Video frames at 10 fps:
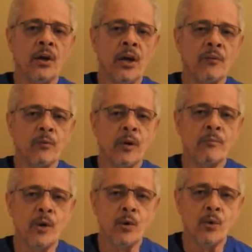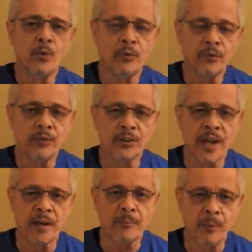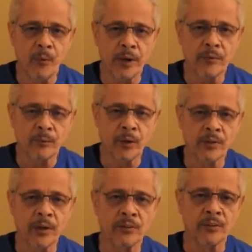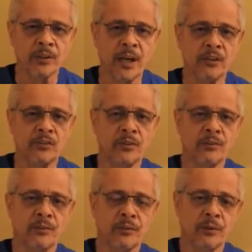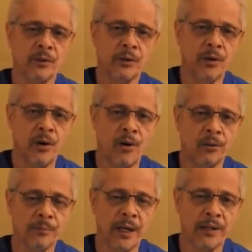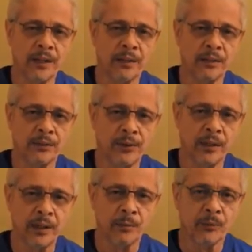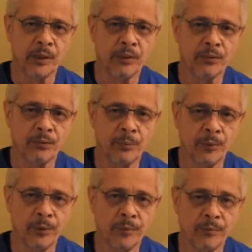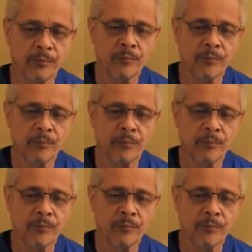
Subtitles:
If we move to that point where there's an election called by the Illinois Labor Relations Board,